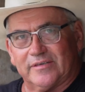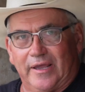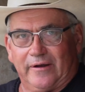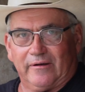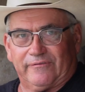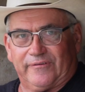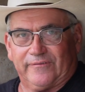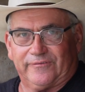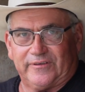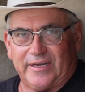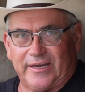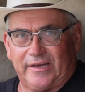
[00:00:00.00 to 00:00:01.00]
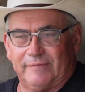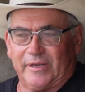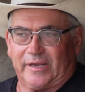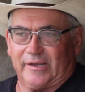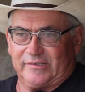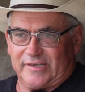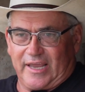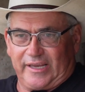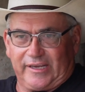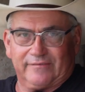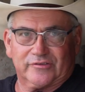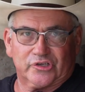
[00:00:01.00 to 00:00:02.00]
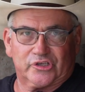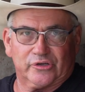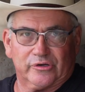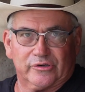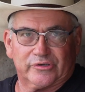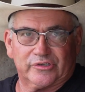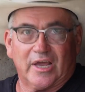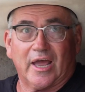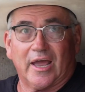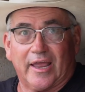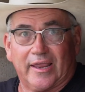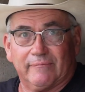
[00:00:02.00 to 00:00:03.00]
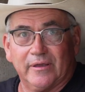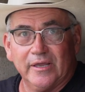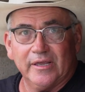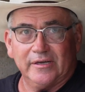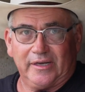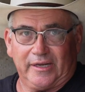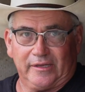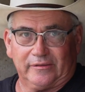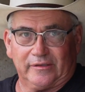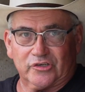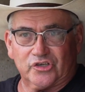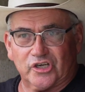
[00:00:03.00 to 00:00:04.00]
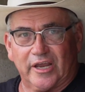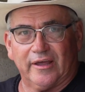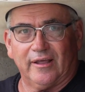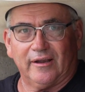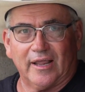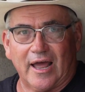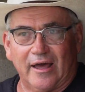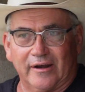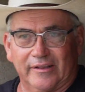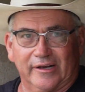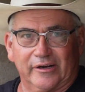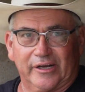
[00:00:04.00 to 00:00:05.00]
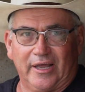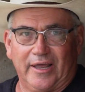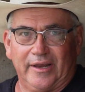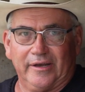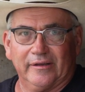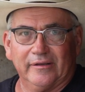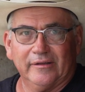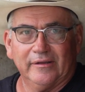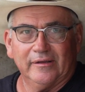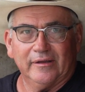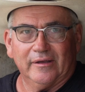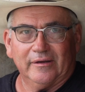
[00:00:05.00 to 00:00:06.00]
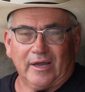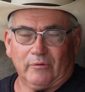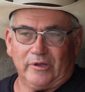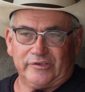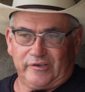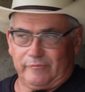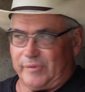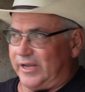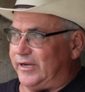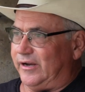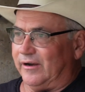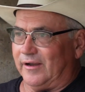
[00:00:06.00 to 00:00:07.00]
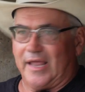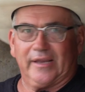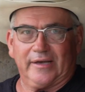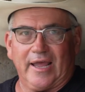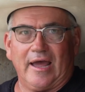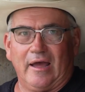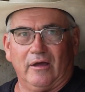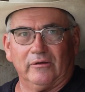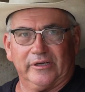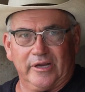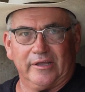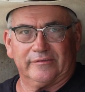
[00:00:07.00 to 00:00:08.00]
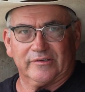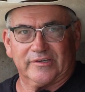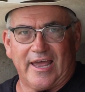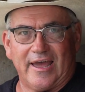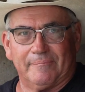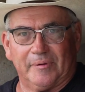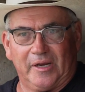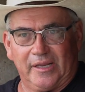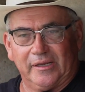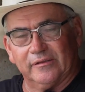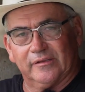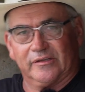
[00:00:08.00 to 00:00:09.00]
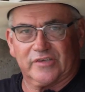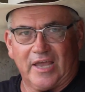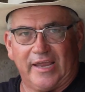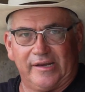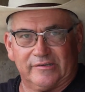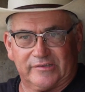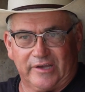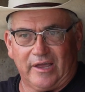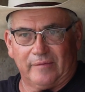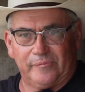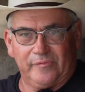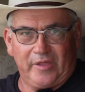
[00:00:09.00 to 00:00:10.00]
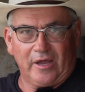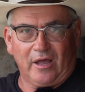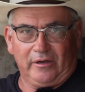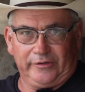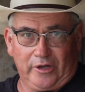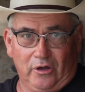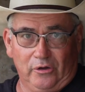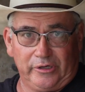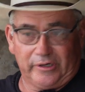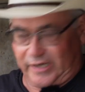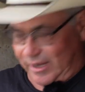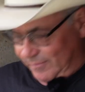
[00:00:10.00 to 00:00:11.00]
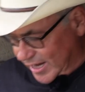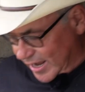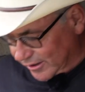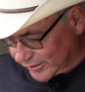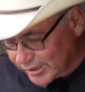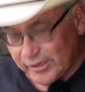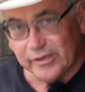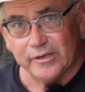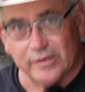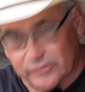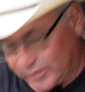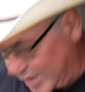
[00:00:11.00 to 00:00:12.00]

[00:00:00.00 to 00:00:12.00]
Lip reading: 10 or 15 because that gives the shooters time to get the shell out of their gun. Now once you've been here like now and nothing's happening, the sign's up, they all know you're coming out, so